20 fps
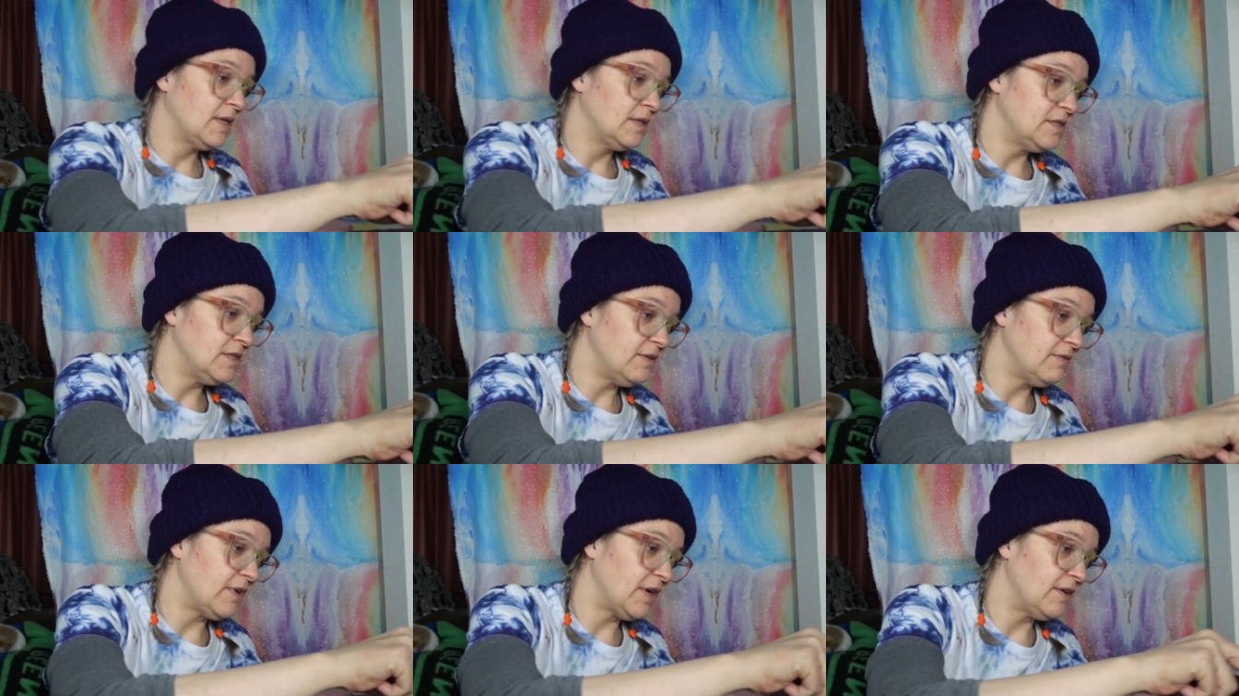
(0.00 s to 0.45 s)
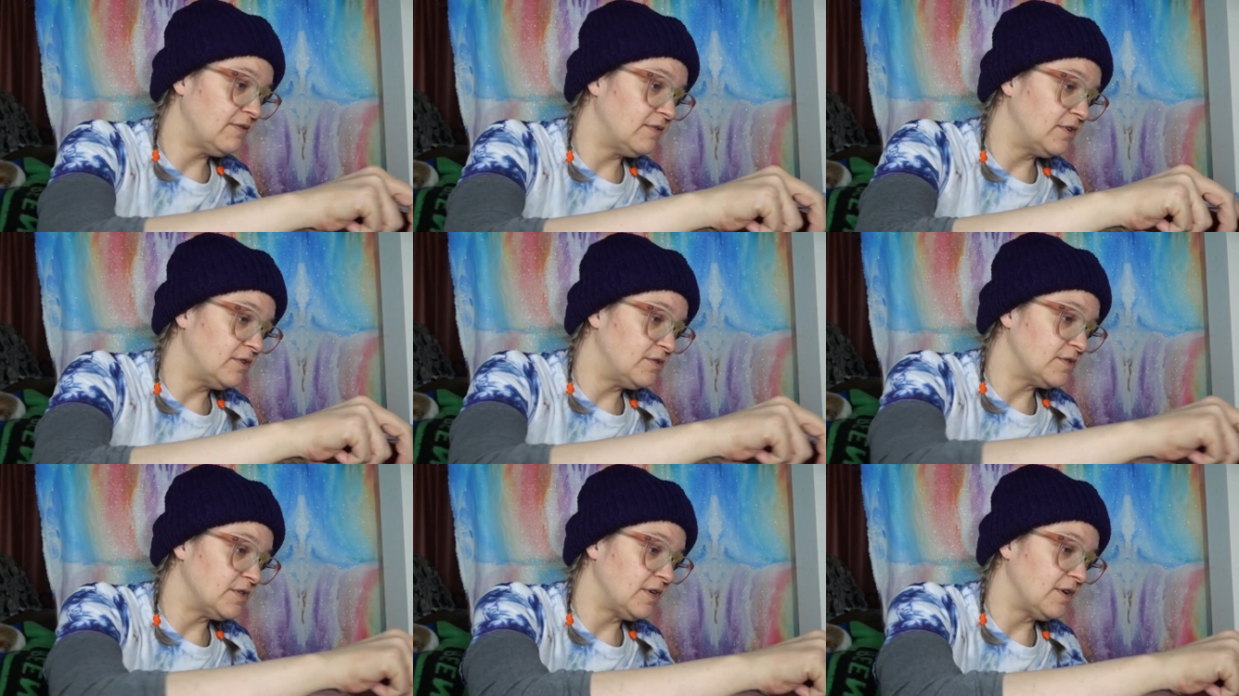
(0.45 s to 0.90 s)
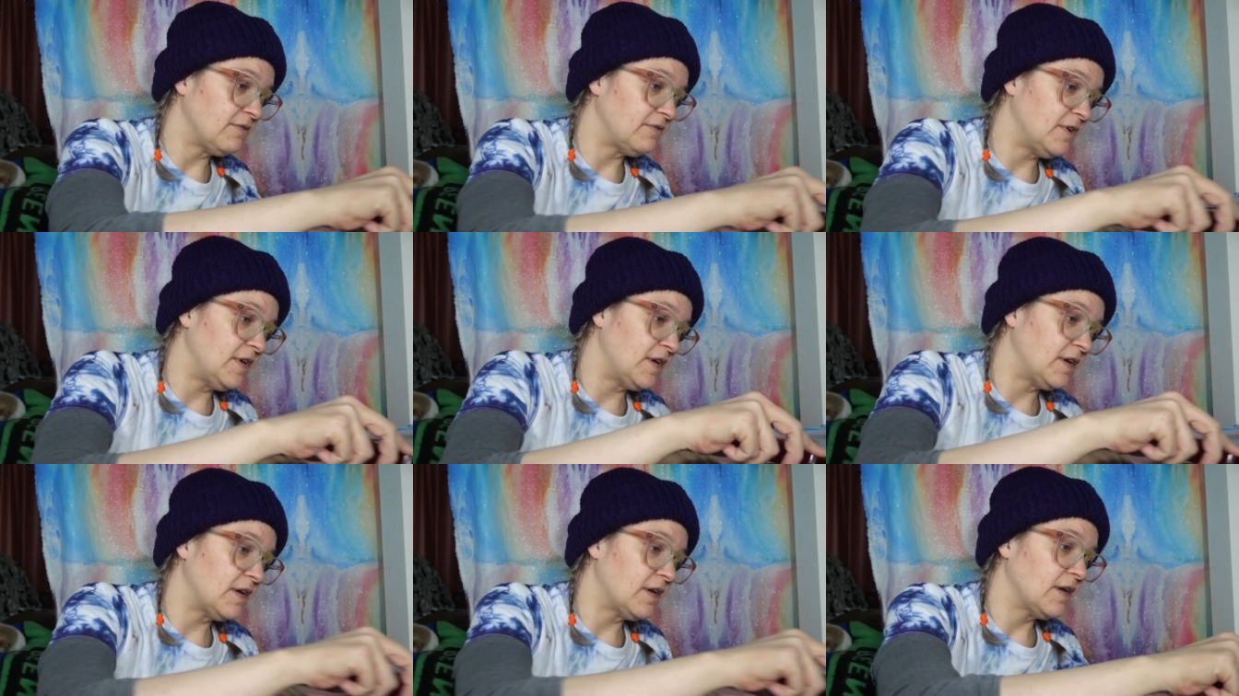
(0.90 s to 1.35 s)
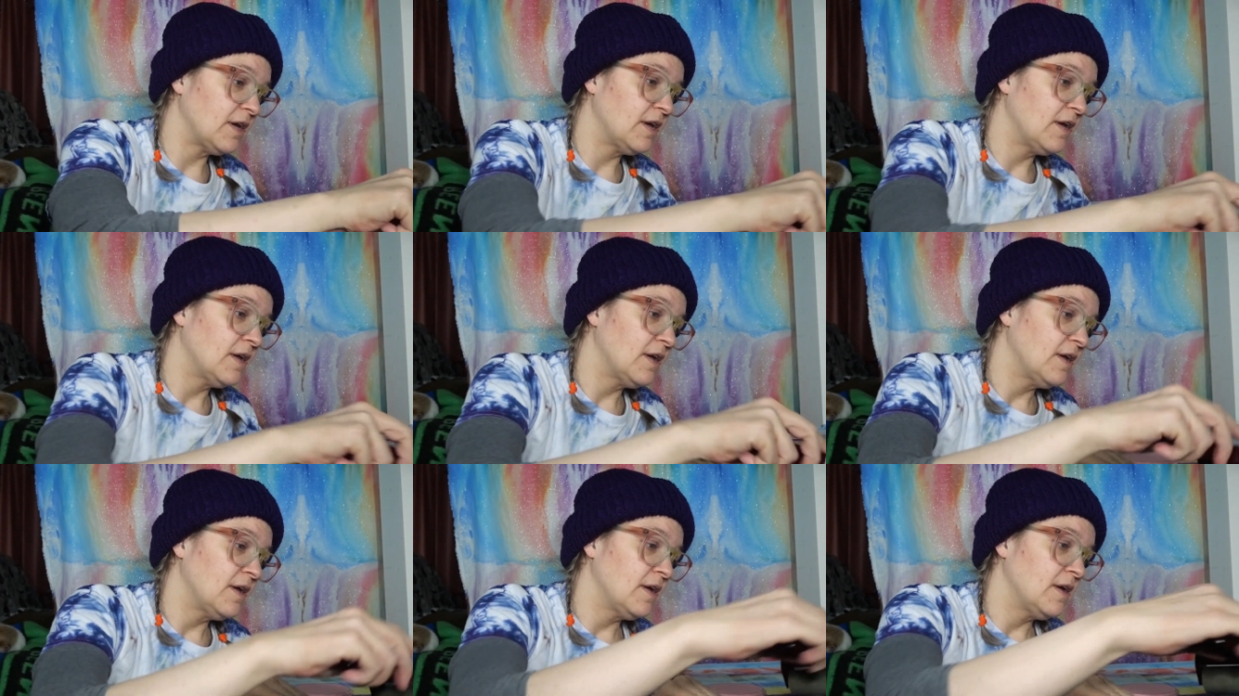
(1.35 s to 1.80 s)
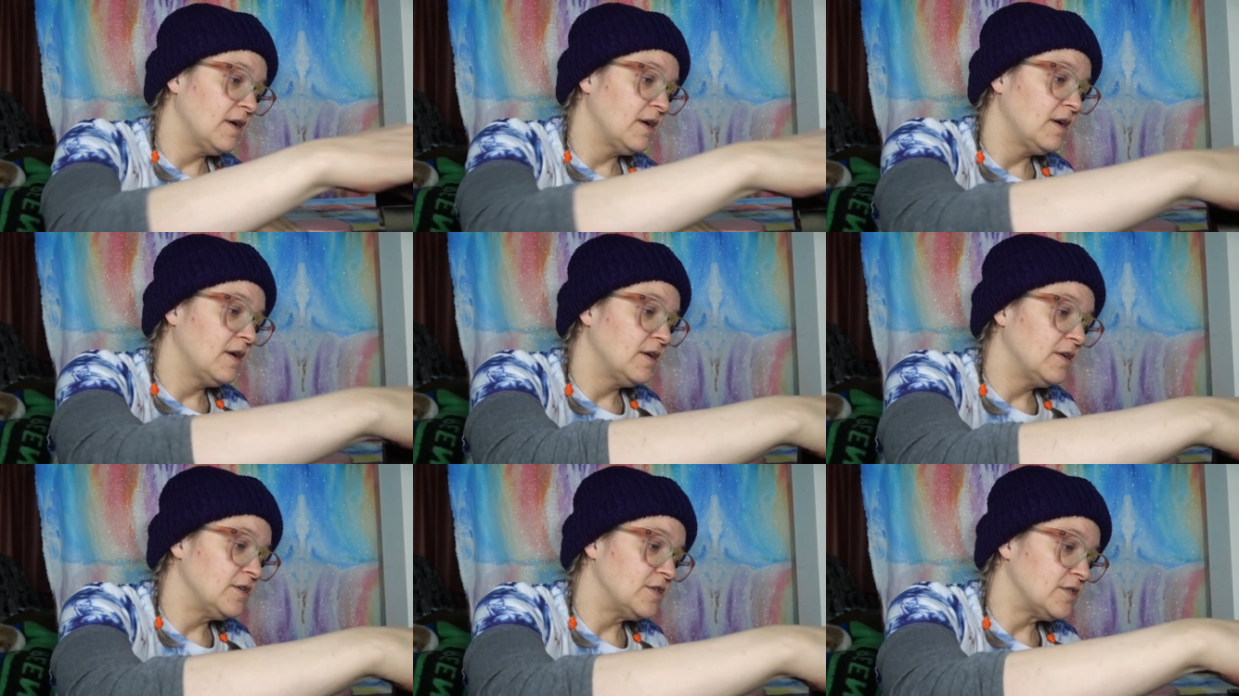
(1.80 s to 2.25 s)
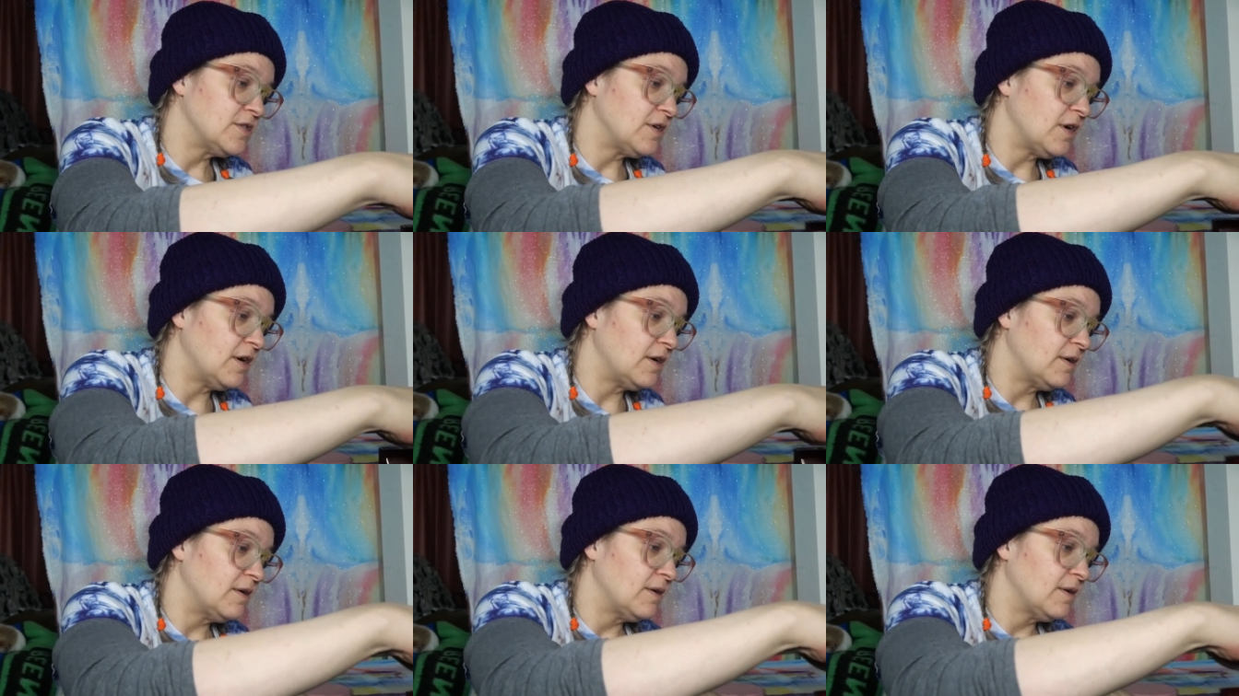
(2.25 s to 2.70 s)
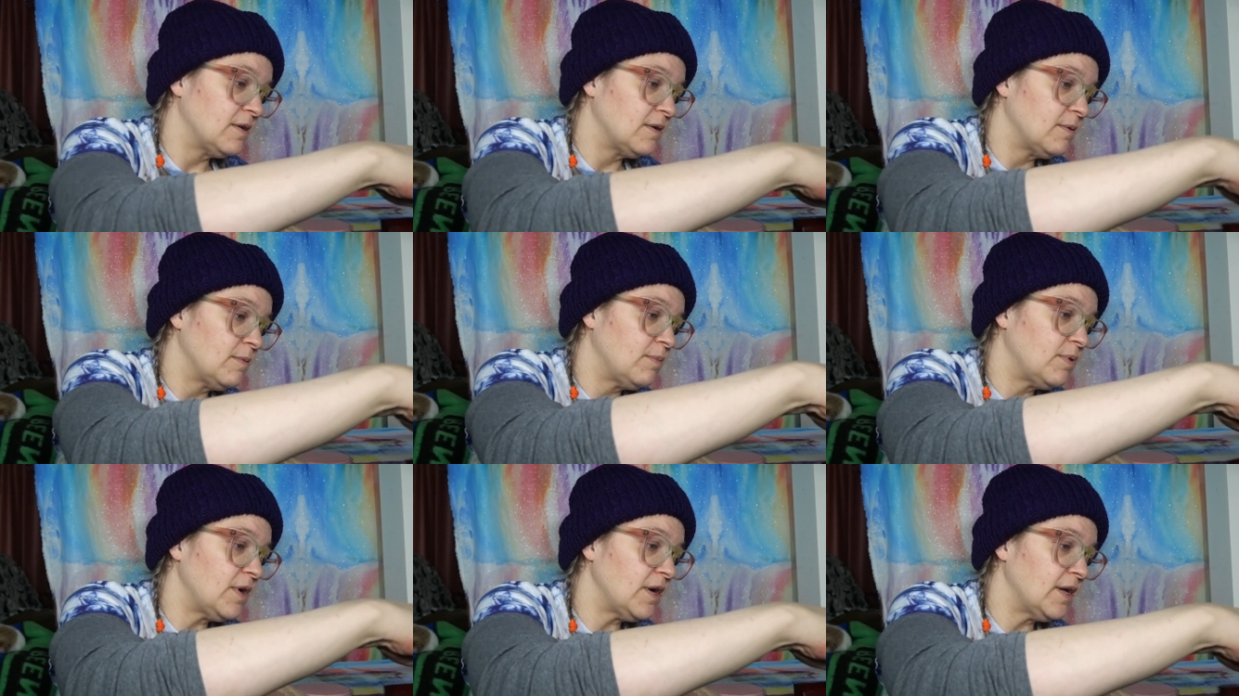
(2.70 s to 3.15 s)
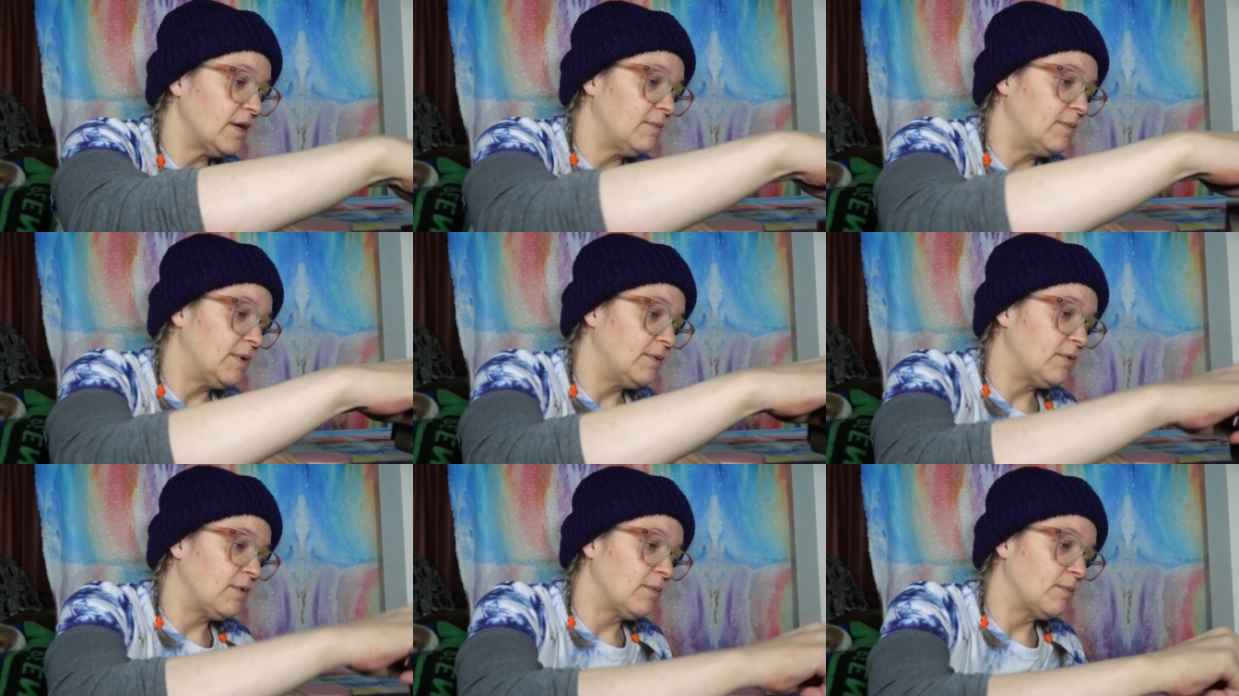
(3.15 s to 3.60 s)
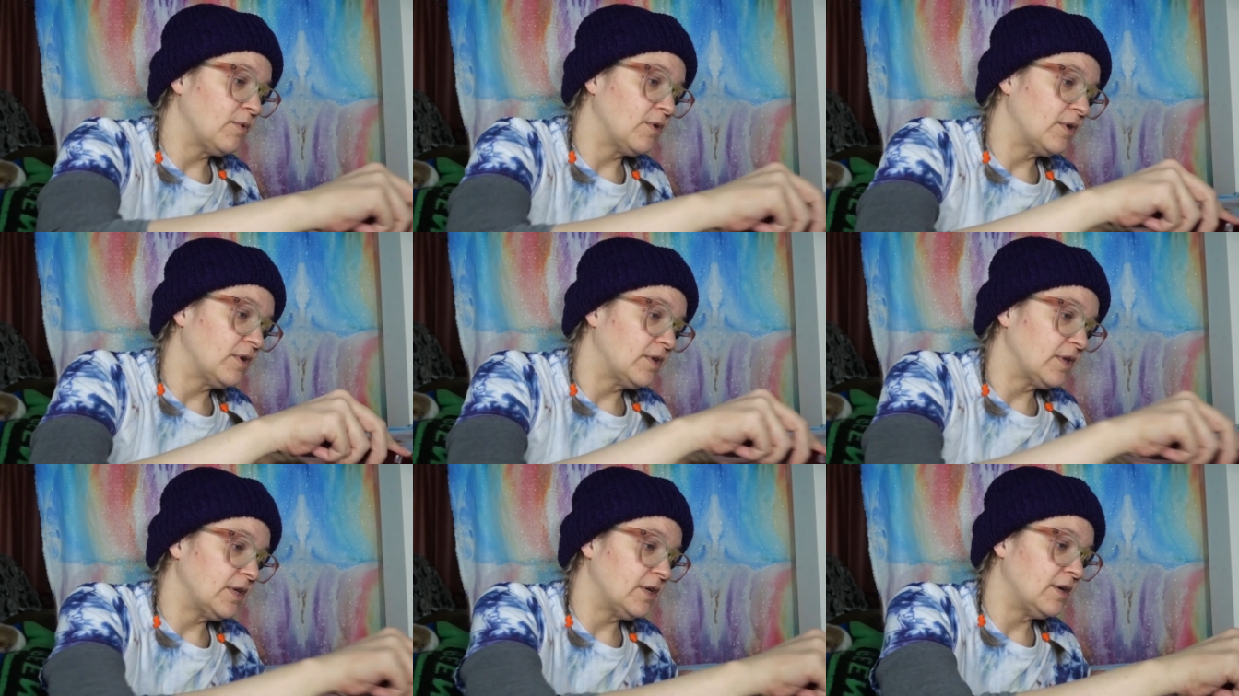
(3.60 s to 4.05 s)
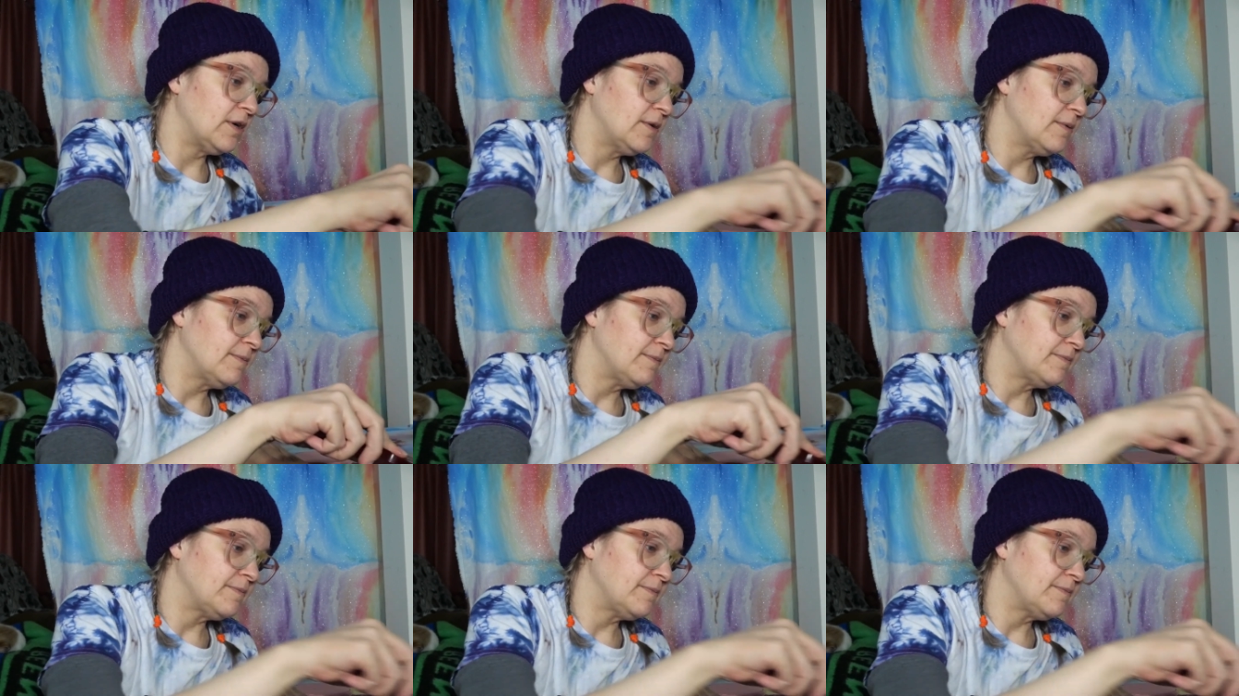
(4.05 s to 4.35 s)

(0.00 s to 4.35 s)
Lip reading: See if I even use enough ink to start. I'll probably need more glitter.